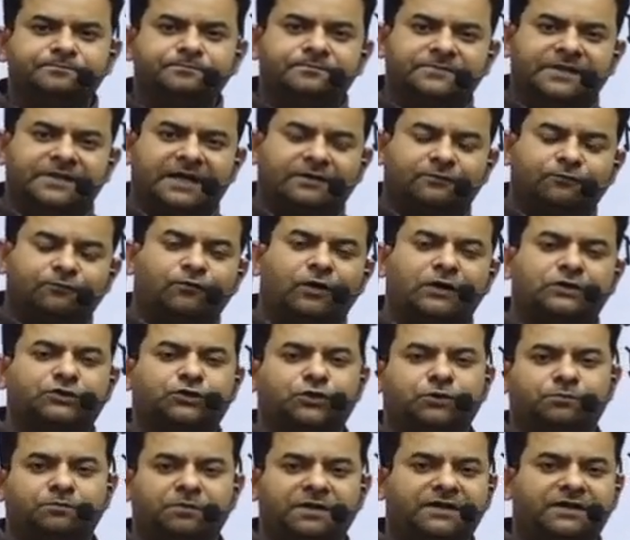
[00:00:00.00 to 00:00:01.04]
that what
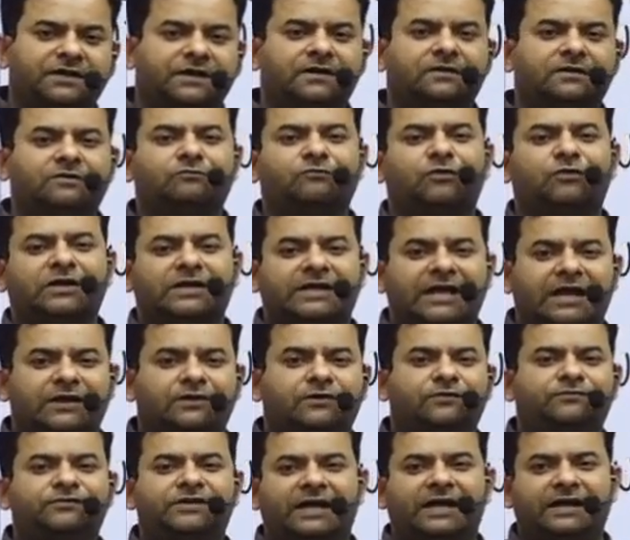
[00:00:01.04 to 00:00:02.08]
should be done, what kind
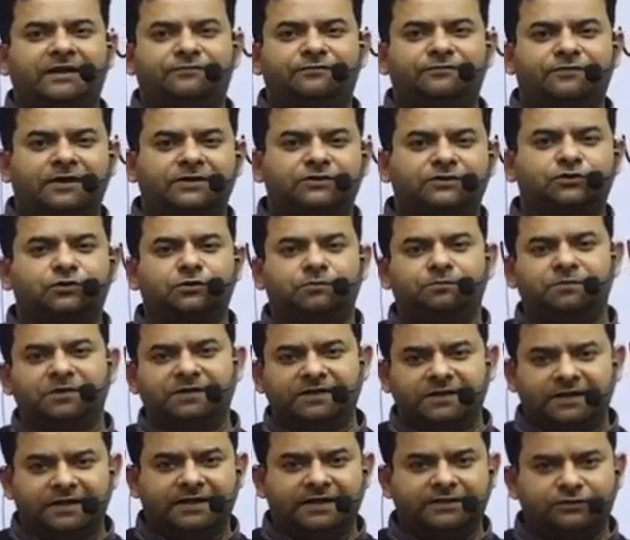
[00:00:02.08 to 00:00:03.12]
of tariff cuts could be
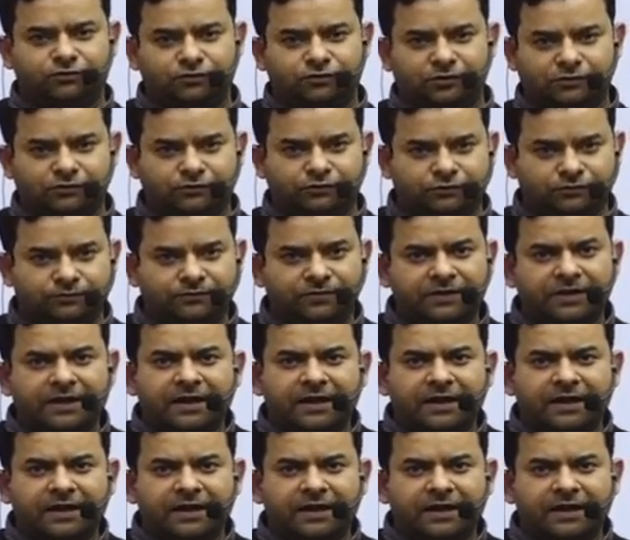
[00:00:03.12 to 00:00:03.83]
there, and so and so.